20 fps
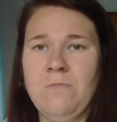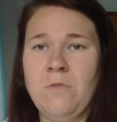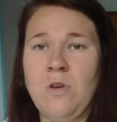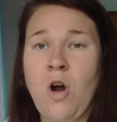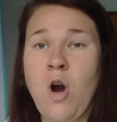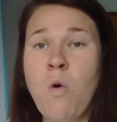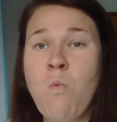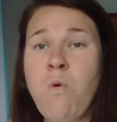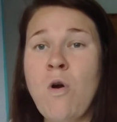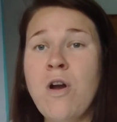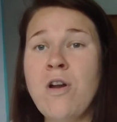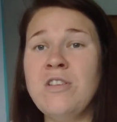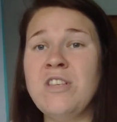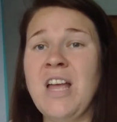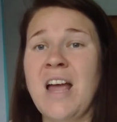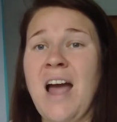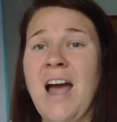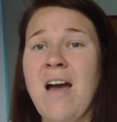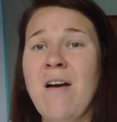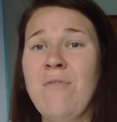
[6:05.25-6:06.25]
Our words
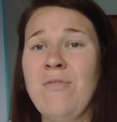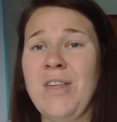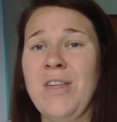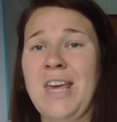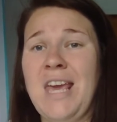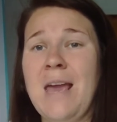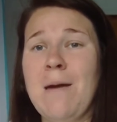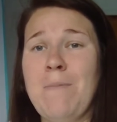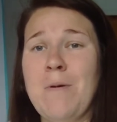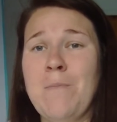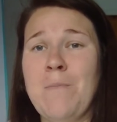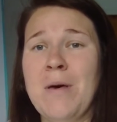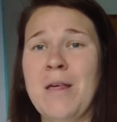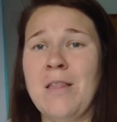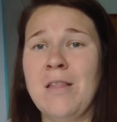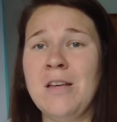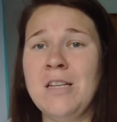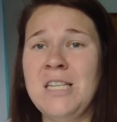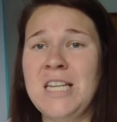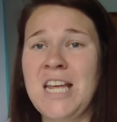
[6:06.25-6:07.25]
have the
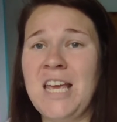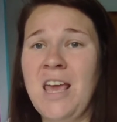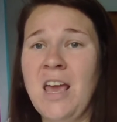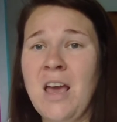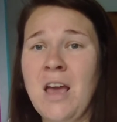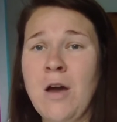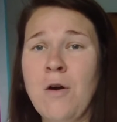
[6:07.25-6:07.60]
capability